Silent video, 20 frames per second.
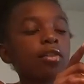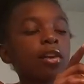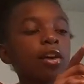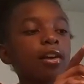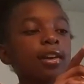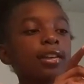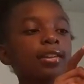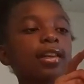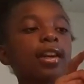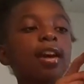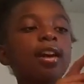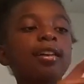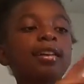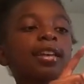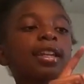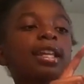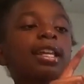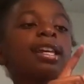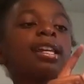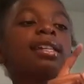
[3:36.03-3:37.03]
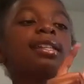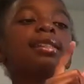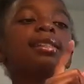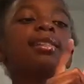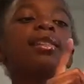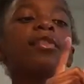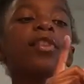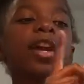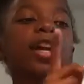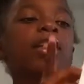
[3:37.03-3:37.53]
Kånken, the Kånken
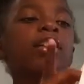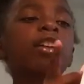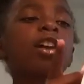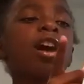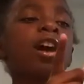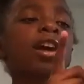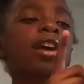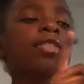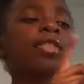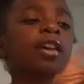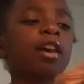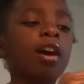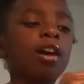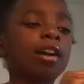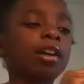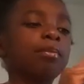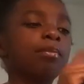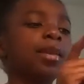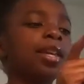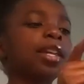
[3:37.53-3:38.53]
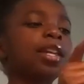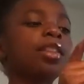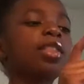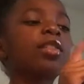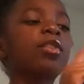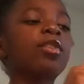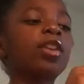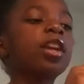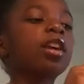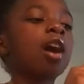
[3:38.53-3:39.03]
Kids, the regular Kånken, the Kånken Mini,
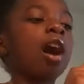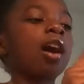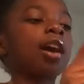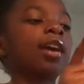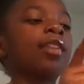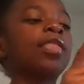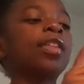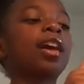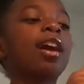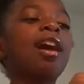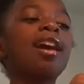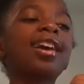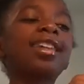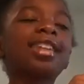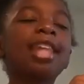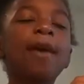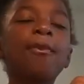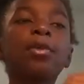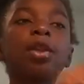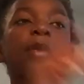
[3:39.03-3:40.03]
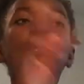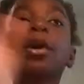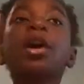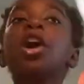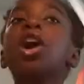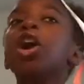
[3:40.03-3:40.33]
the re-Kånken, the Kånken Laptop,